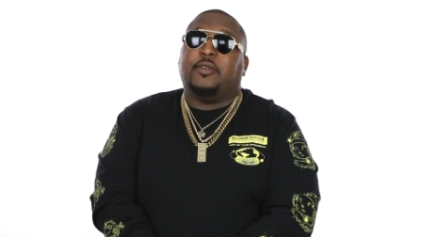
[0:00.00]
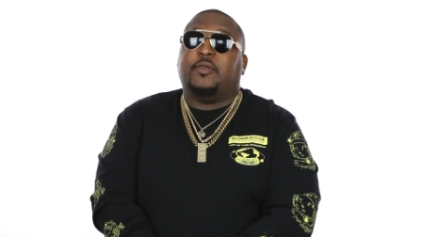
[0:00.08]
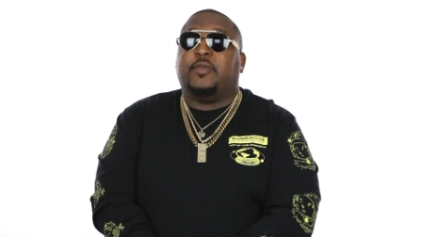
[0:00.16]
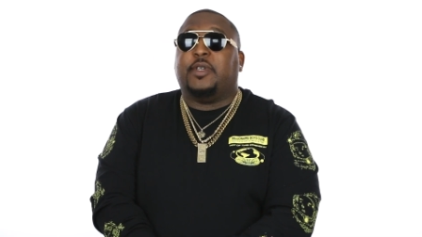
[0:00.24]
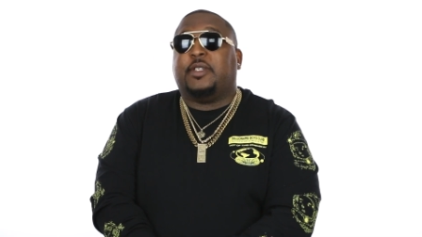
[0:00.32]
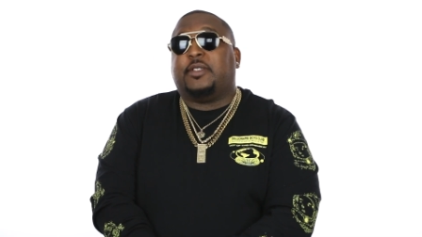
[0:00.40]

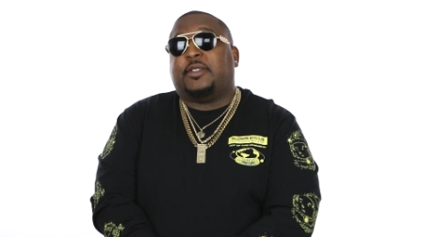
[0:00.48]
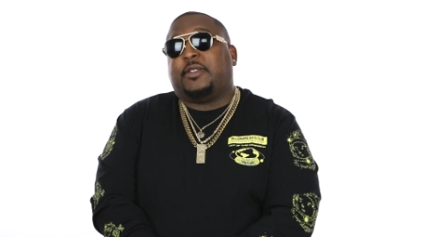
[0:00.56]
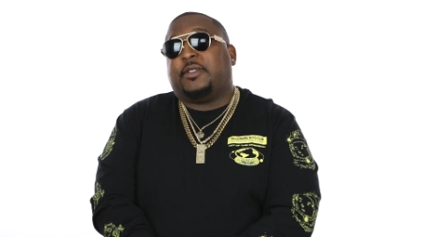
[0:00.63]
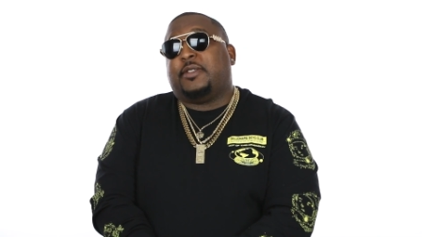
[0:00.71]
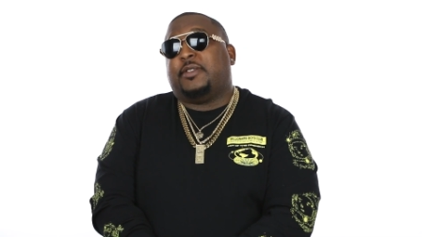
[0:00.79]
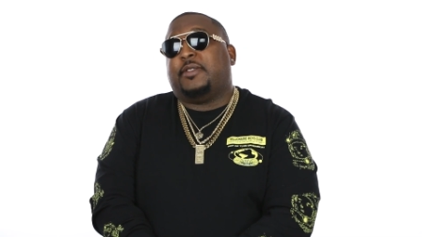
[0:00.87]

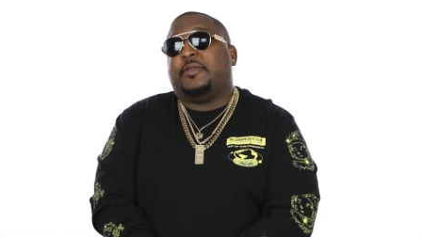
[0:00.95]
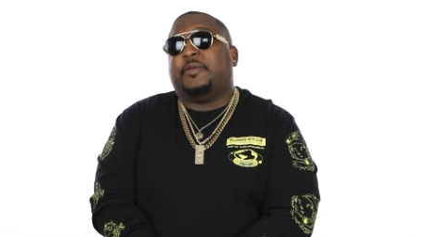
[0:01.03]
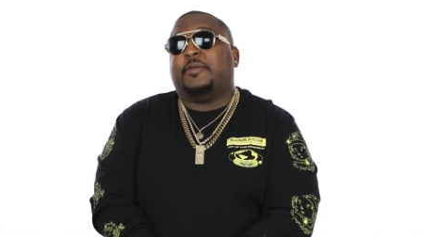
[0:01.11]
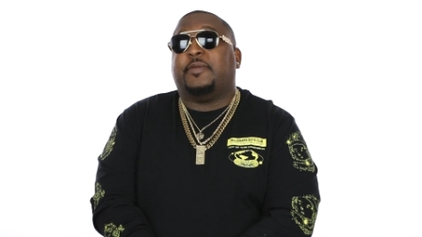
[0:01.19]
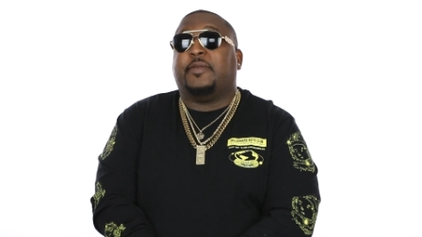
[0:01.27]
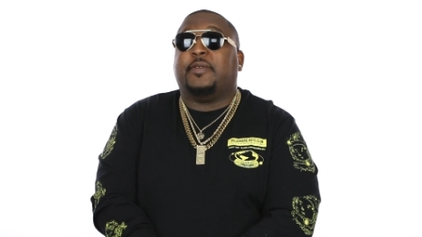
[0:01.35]
which
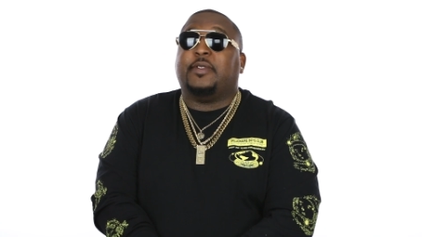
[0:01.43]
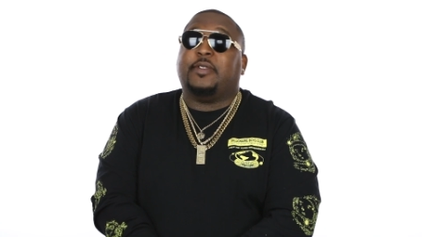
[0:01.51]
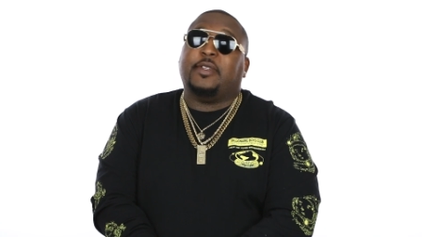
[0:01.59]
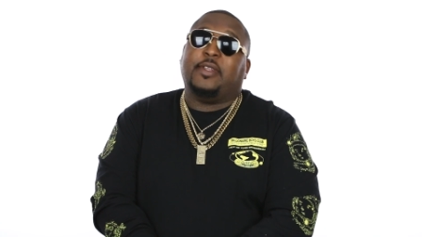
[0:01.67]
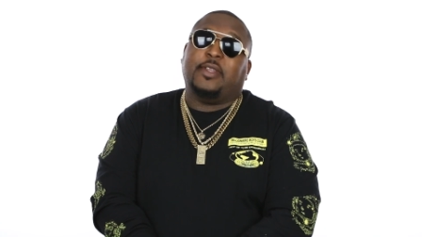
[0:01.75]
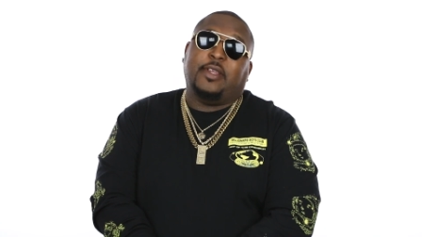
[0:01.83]

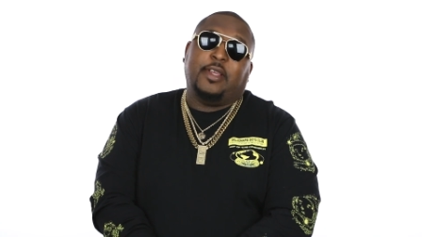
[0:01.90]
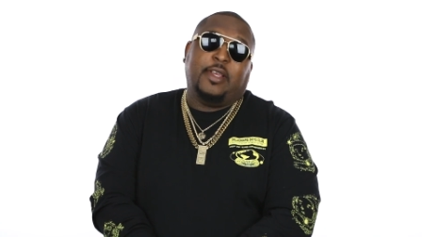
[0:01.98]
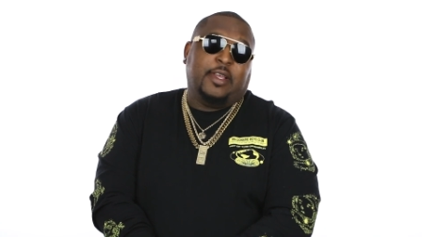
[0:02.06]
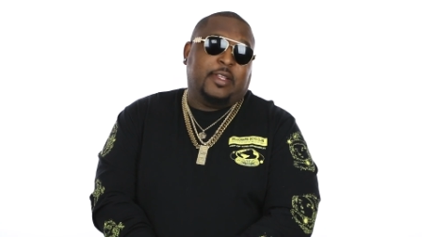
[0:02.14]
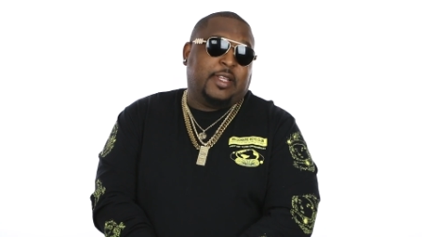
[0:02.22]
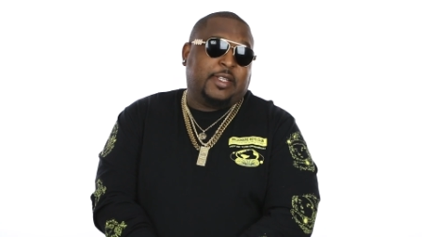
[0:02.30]

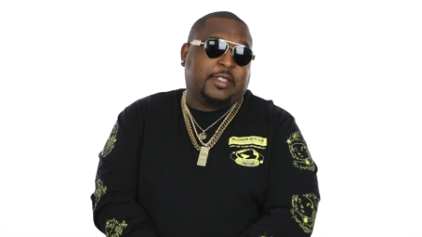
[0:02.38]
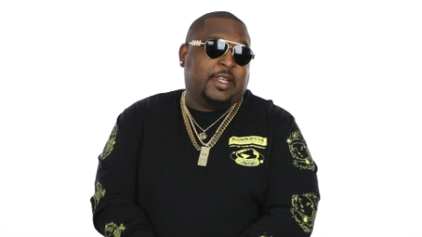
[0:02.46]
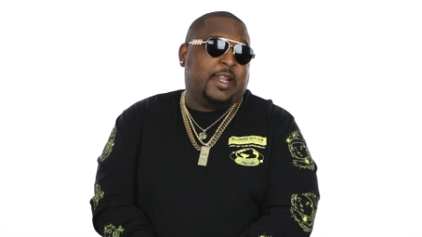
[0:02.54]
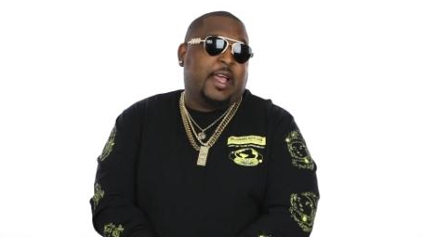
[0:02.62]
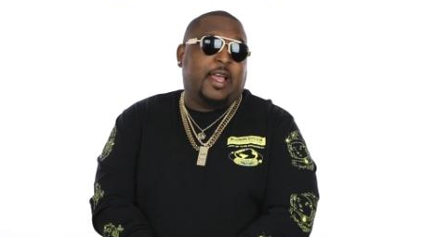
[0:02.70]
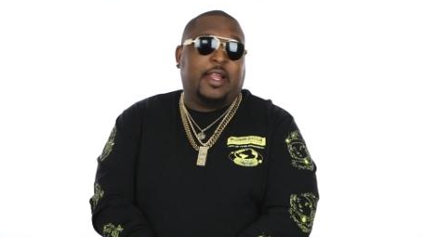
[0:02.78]
they
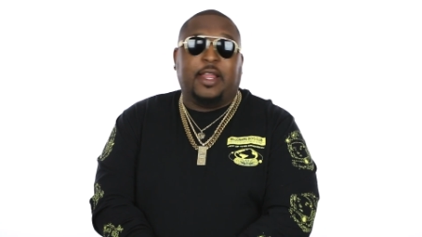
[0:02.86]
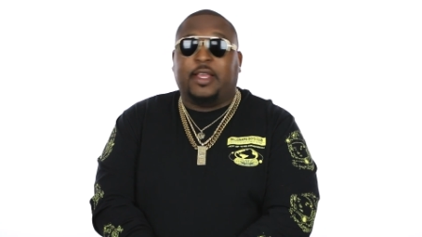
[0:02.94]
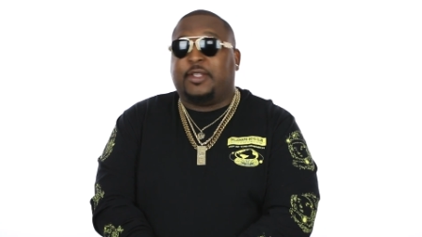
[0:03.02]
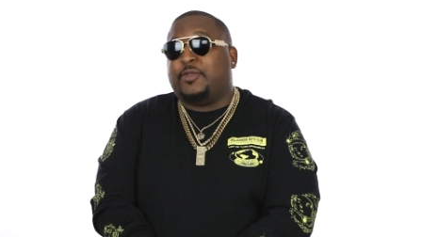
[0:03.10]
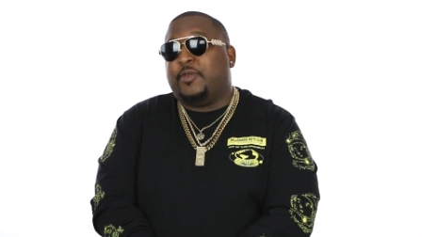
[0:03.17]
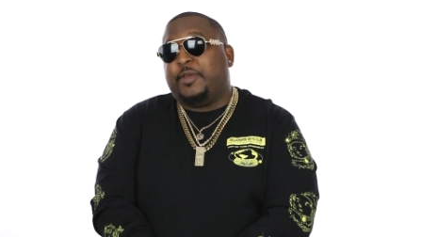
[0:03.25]
said I had
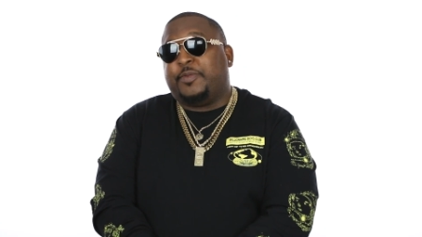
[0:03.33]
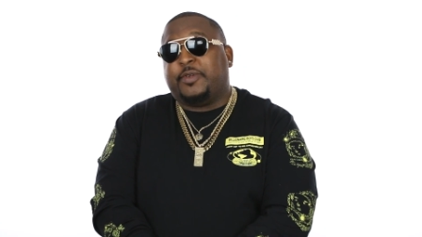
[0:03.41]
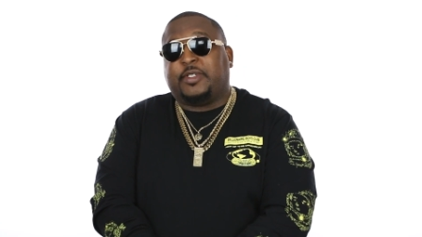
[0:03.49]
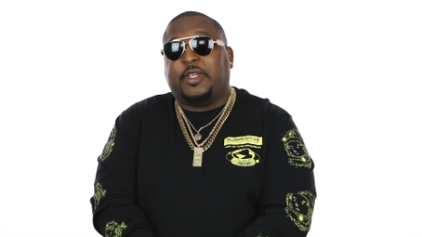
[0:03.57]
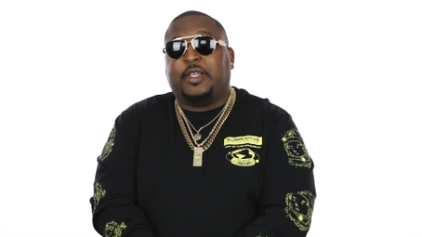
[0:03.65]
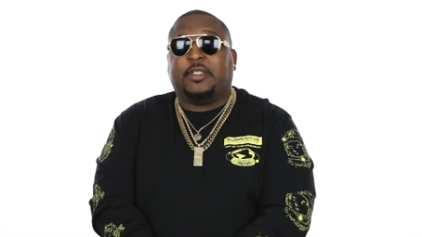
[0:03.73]
like
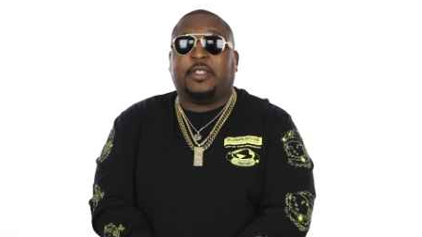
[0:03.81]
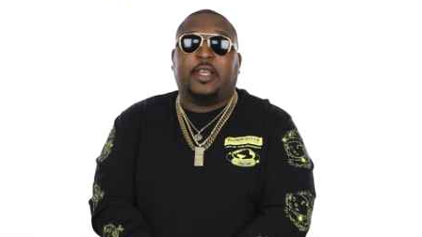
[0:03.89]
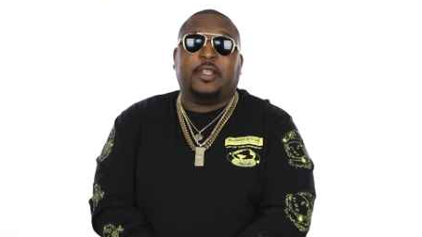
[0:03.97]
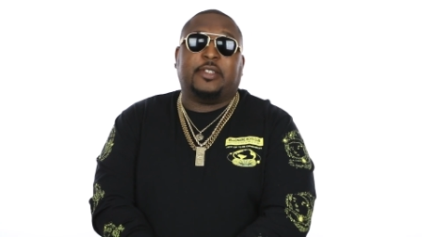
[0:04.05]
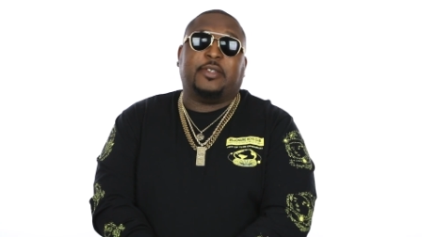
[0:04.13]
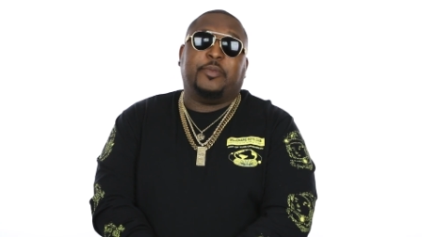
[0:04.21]
20%
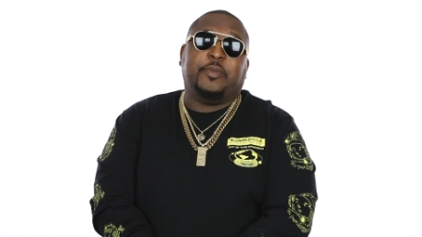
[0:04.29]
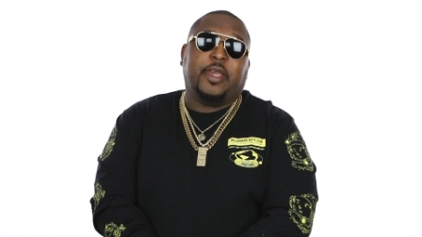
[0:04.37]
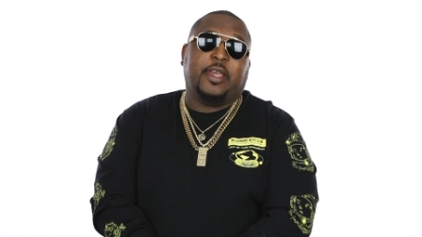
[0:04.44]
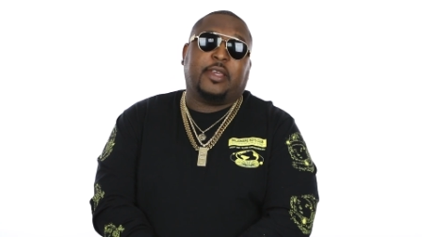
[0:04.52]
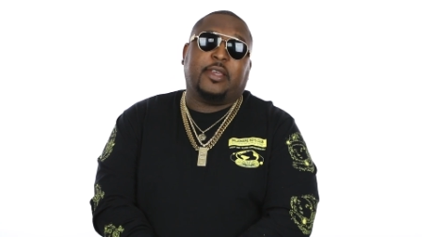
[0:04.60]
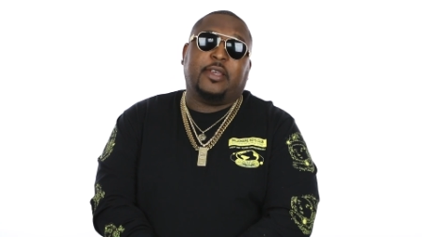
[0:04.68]
chance to
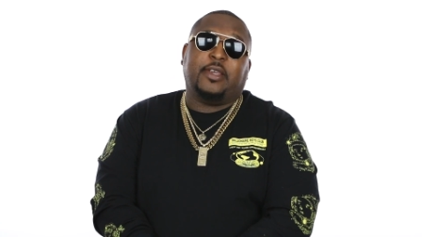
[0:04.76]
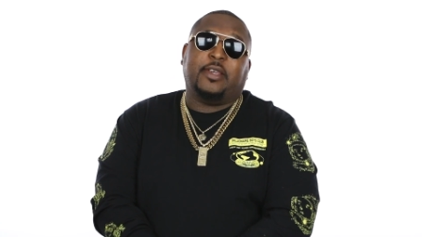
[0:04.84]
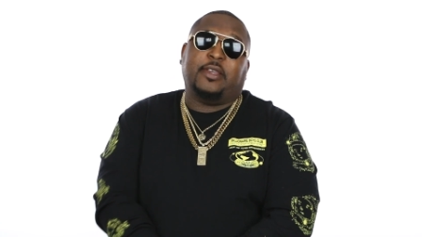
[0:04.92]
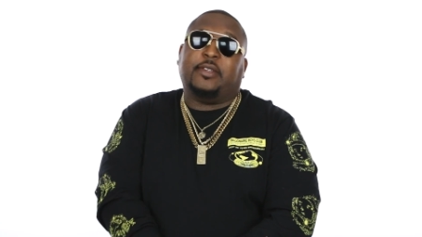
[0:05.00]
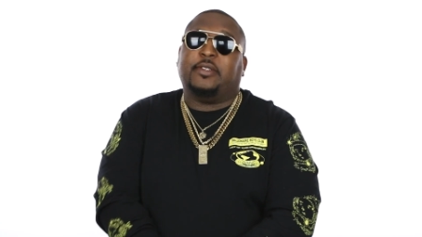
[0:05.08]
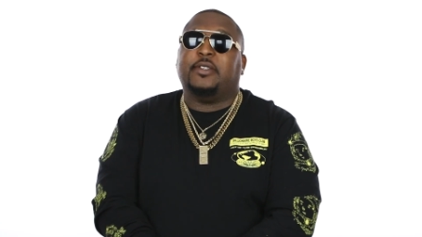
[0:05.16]
make
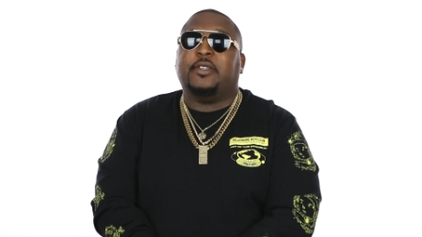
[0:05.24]
it.